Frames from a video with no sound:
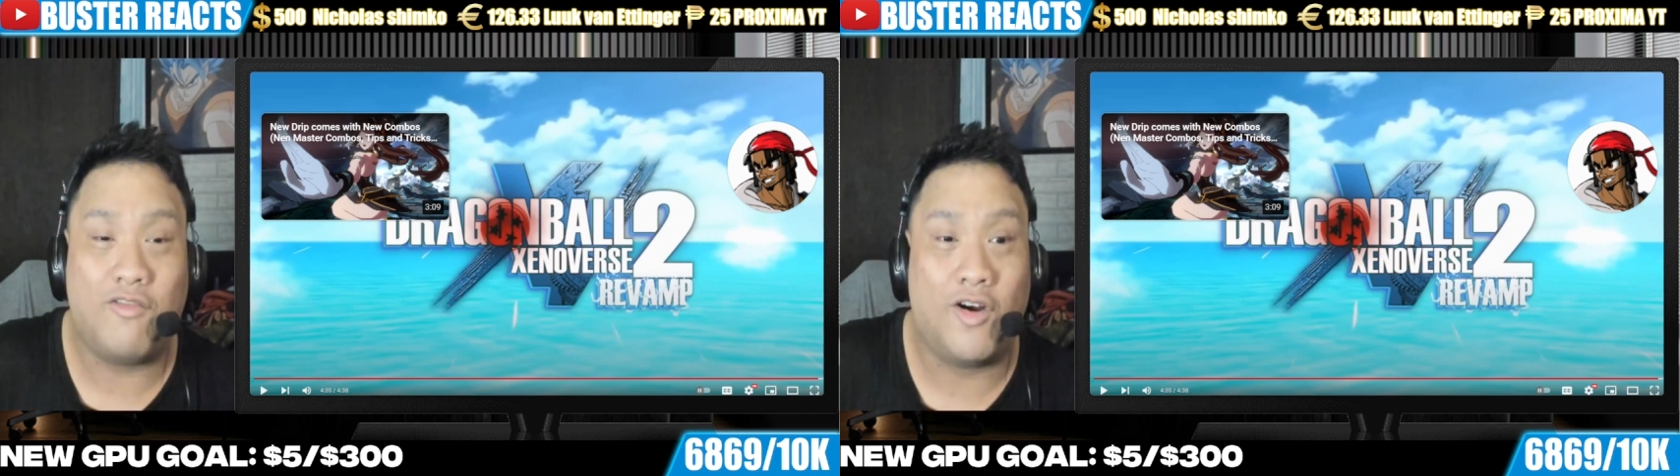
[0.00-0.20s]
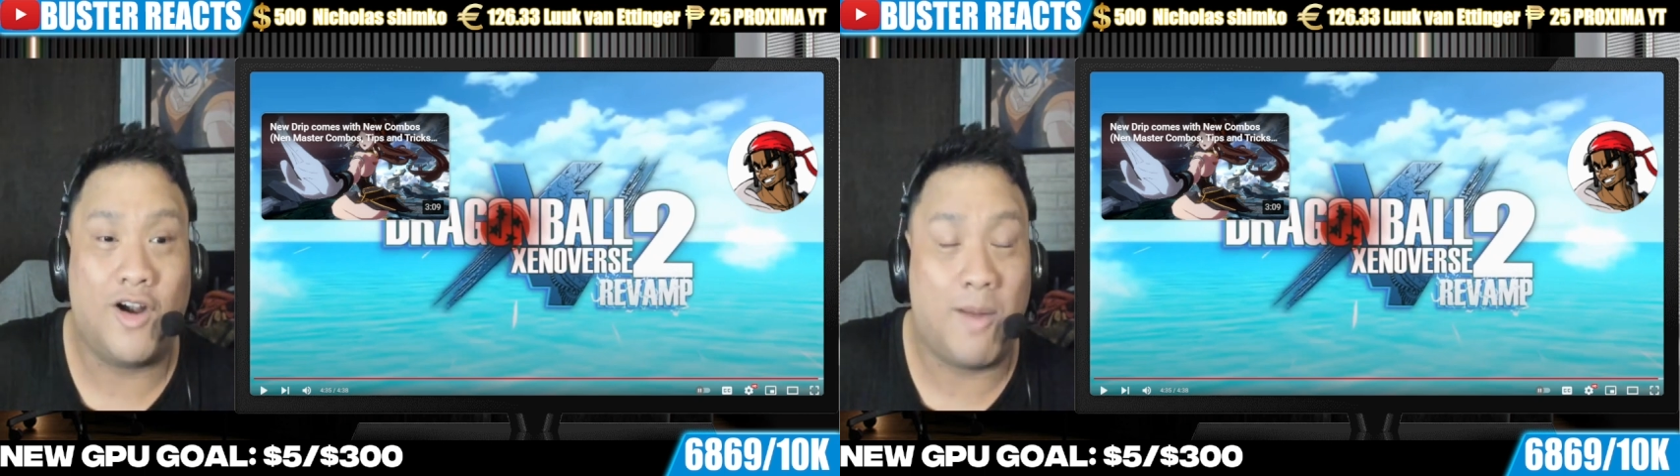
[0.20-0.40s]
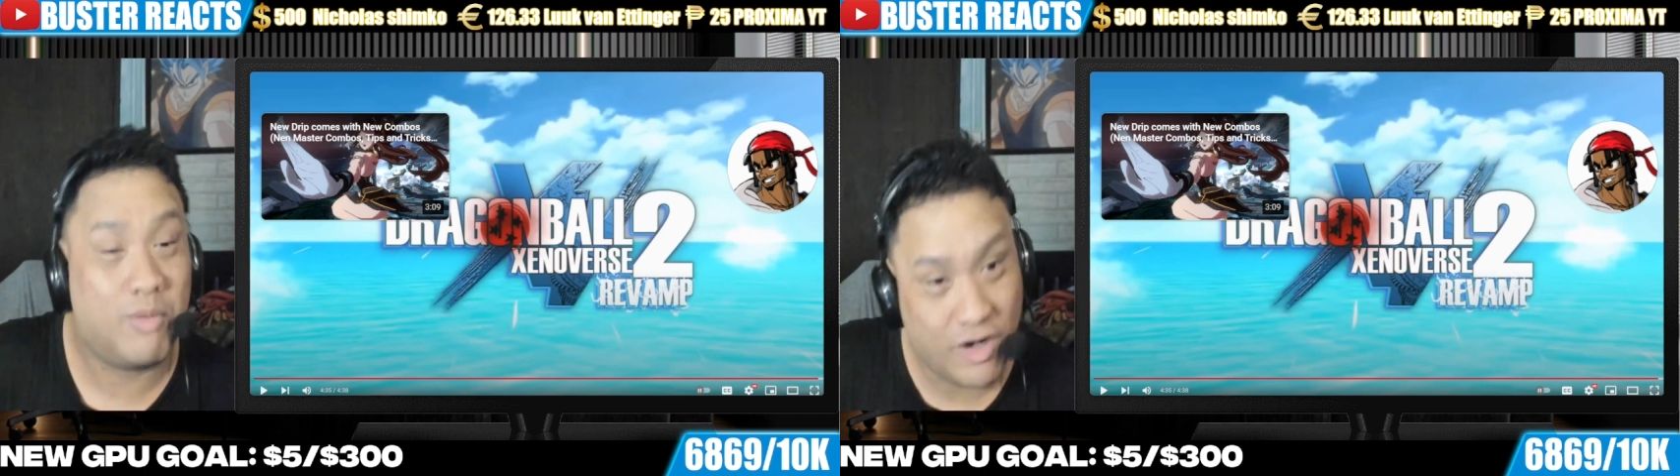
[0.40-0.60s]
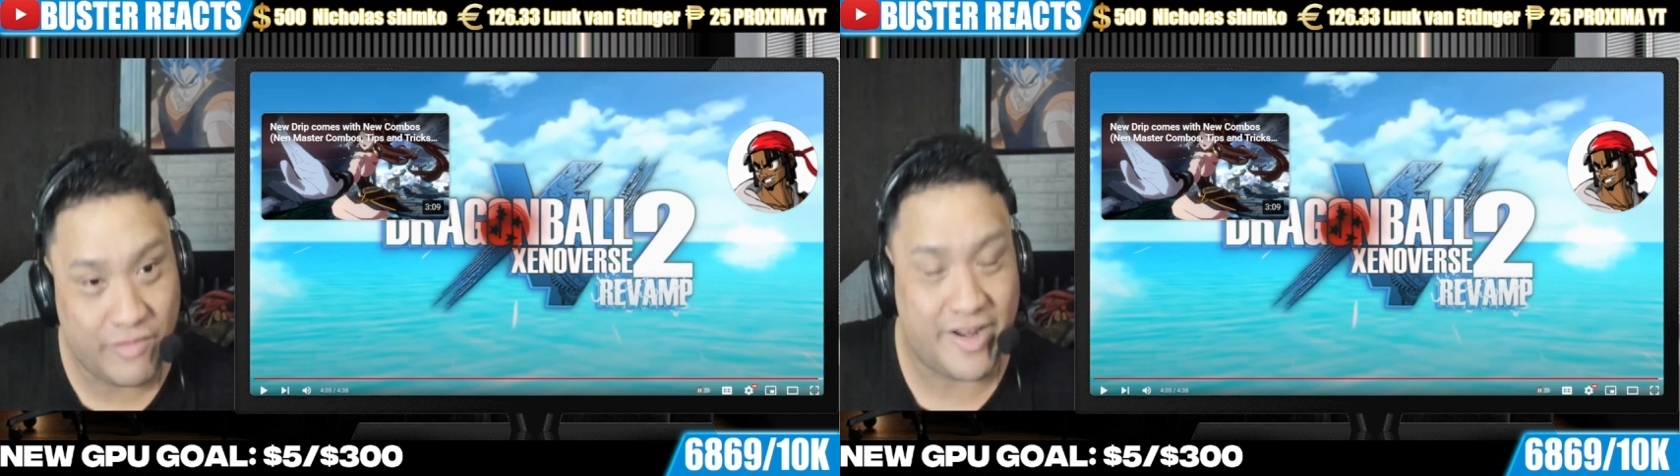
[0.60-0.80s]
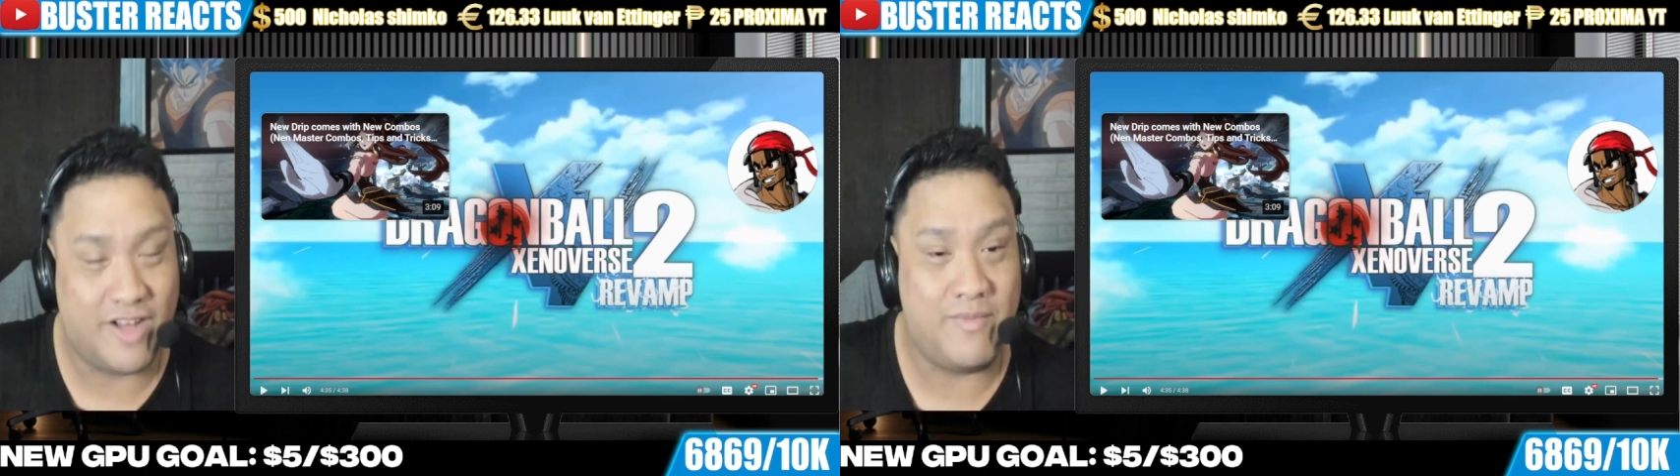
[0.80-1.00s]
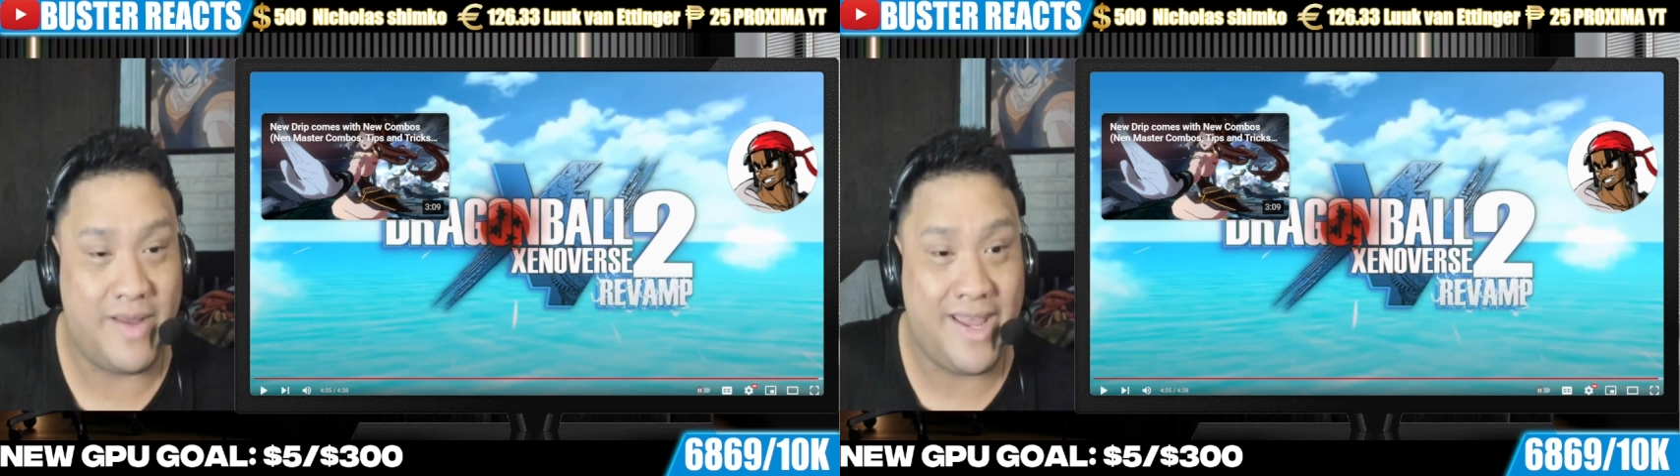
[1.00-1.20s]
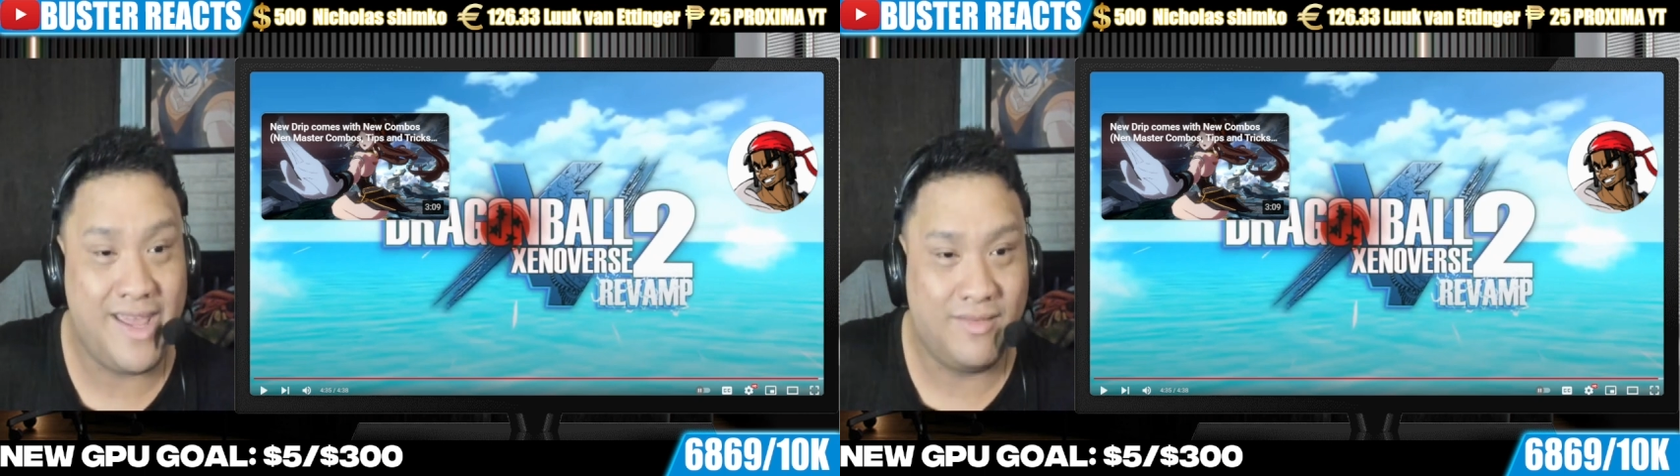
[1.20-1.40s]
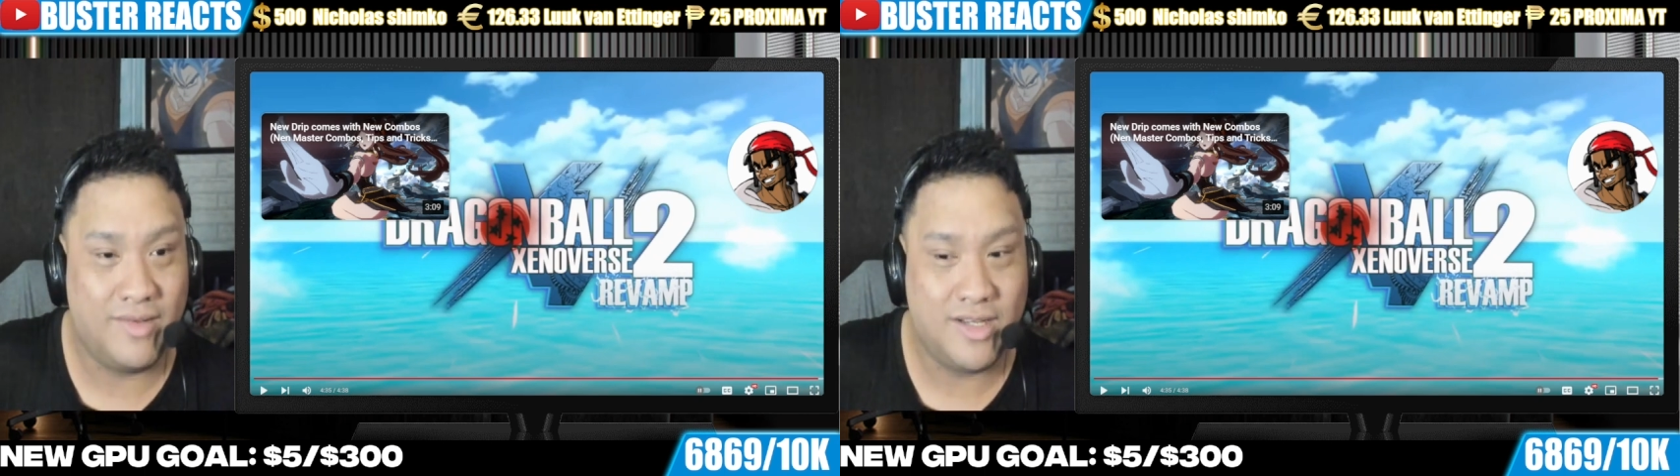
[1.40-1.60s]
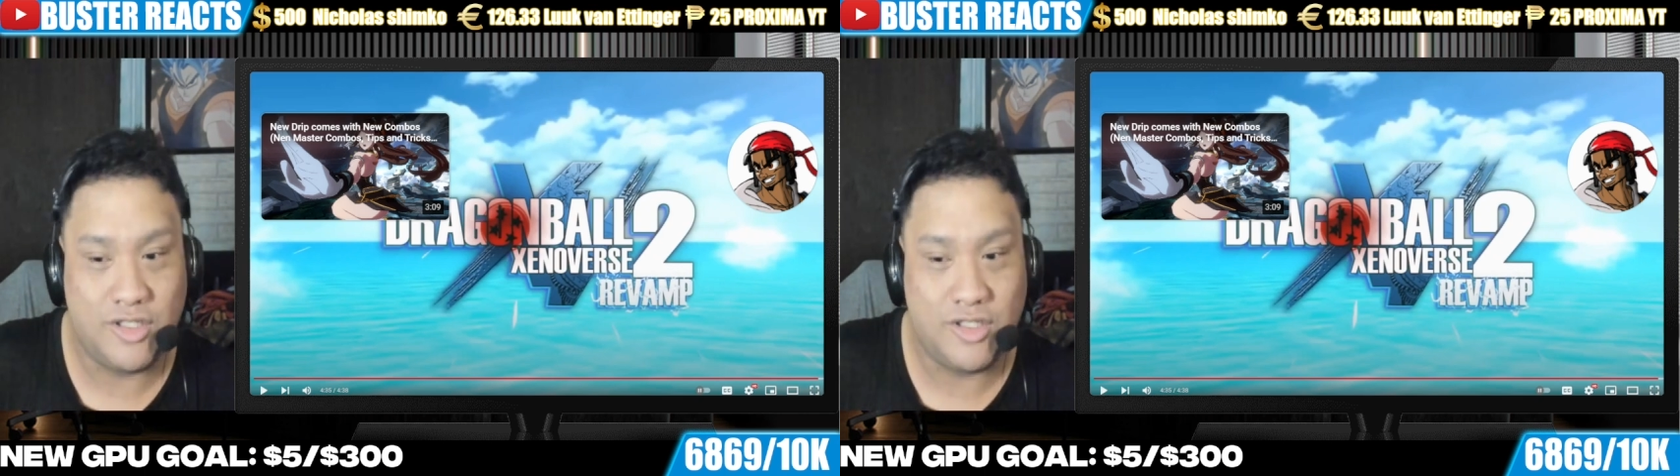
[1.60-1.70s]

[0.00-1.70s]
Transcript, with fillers: for approving of me